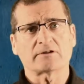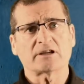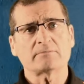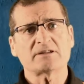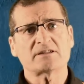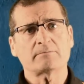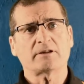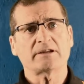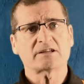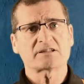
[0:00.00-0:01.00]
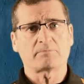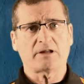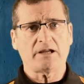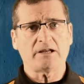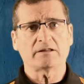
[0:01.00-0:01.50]
can be simply
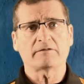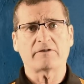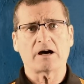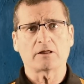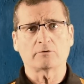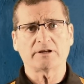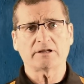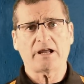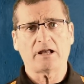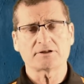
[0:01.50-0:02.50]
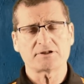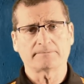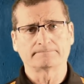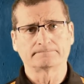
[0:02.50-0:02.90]
explained in the following analogy.